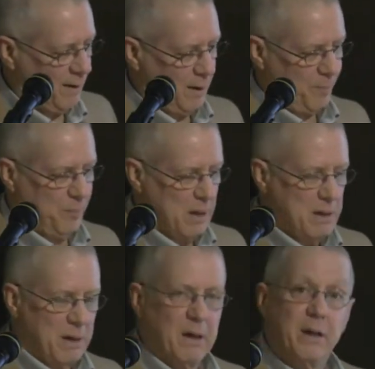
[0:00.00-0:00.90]
Um,
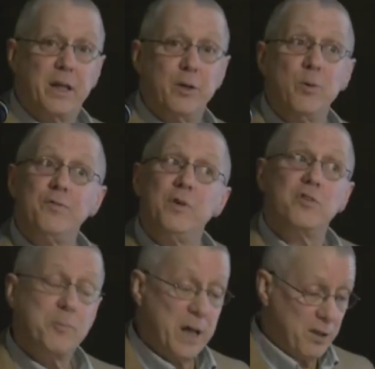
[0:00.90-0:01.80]
uh, he
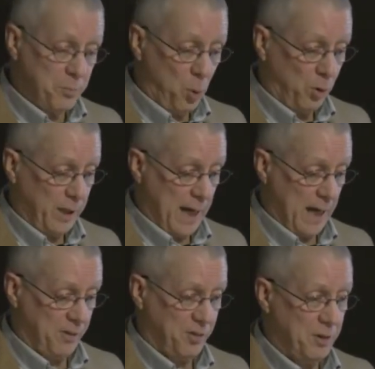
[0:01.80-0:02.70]
refused to pay his poll
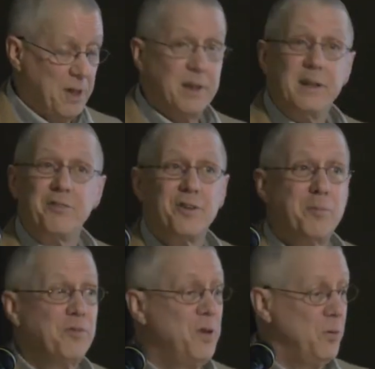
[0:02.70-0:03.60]
tax. Now,
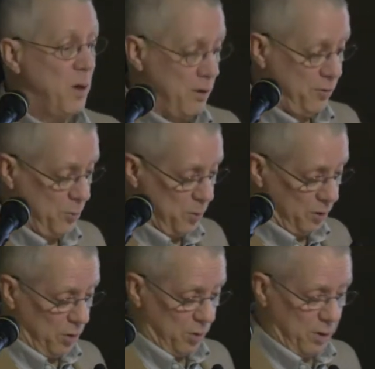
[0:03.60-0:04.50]
some of you are
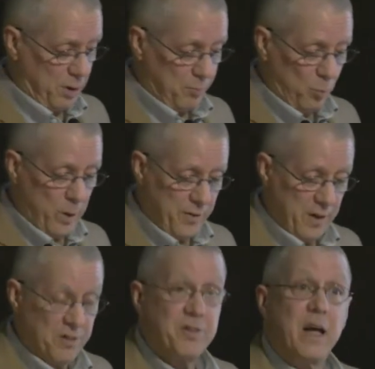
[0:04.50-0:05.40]
familiar um, with
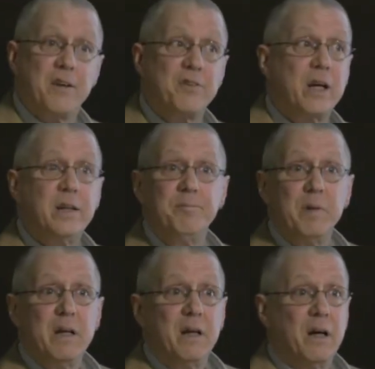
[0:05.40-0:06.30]
this essay,
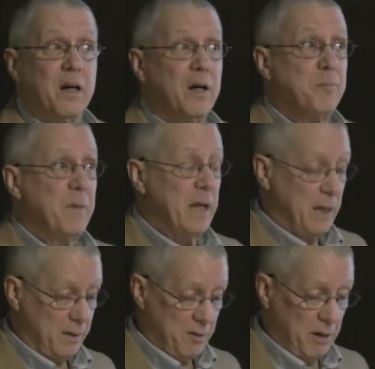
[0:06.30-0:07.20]
um,
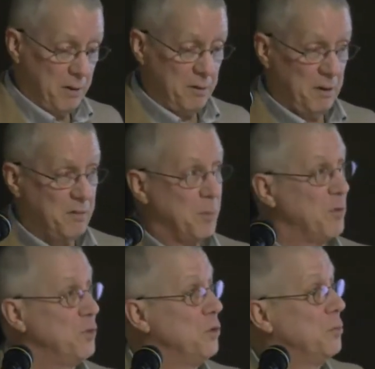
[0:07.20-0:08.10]
and uh, uh, some
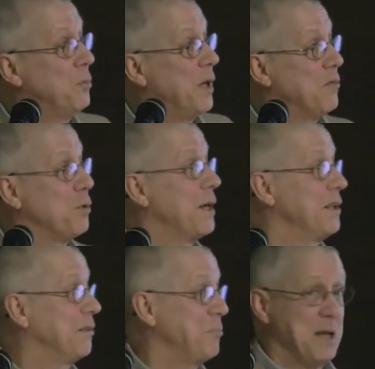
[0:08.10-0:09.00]
of you may have read
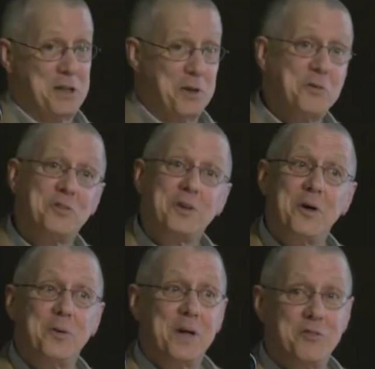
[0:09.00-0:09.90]
it many years
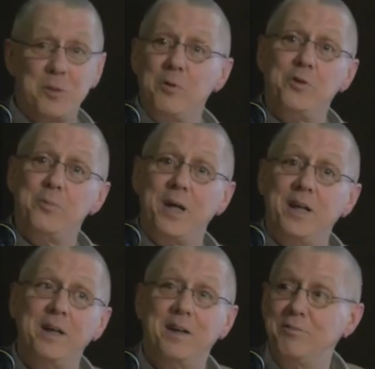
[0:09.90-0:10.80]
ago, and some of you
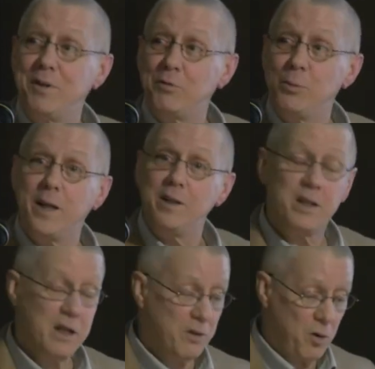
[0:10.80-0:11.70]
may have never read
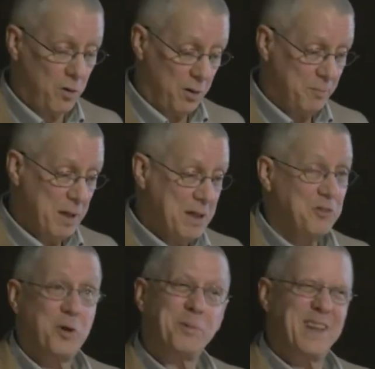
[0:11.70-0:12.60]
it at all.
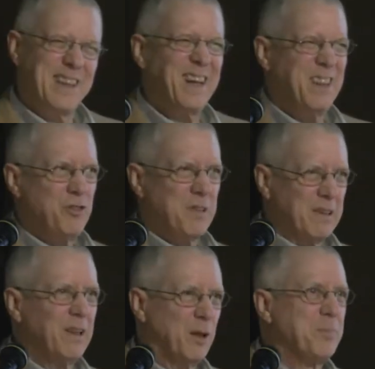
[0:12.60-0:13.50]
So I'm going to tell you
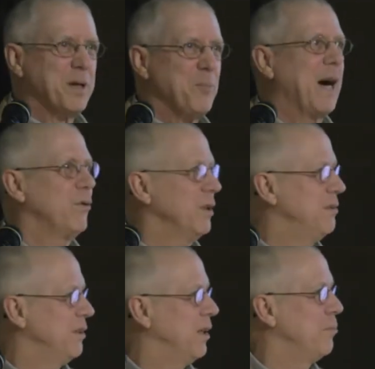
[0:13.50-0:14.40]
just a little bit about
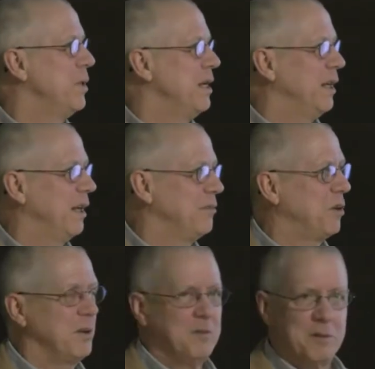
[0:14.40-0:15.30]
it um, uh,
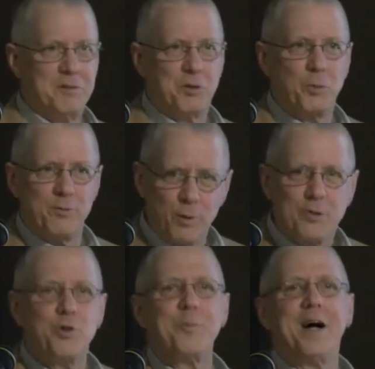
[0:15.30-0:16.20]
to, to
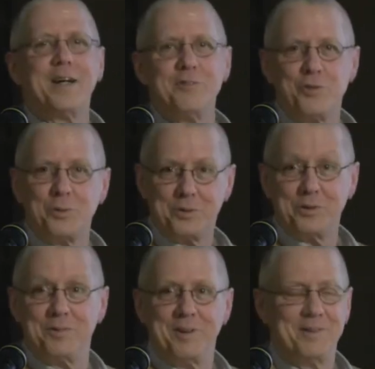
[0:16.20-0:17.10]
refresh your minds or
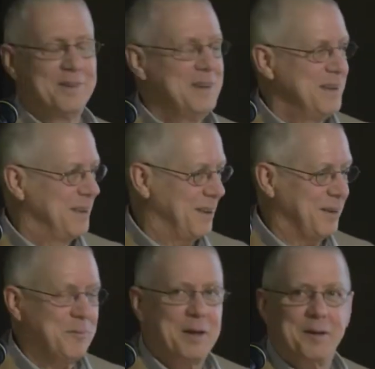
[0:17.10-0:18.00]
to, uh,
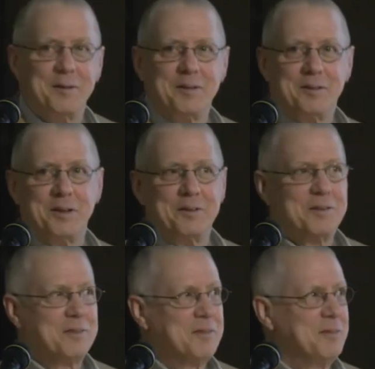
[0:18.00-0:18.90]
uh, to,
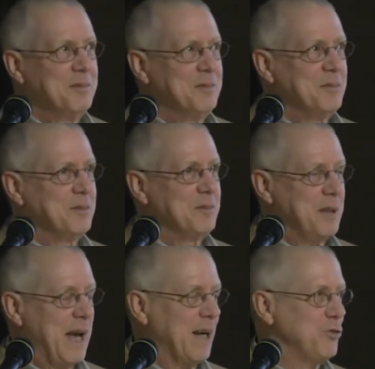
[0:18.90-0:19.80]
to, to,
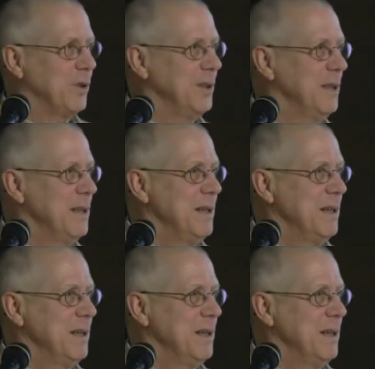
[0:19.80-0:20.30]
to actually.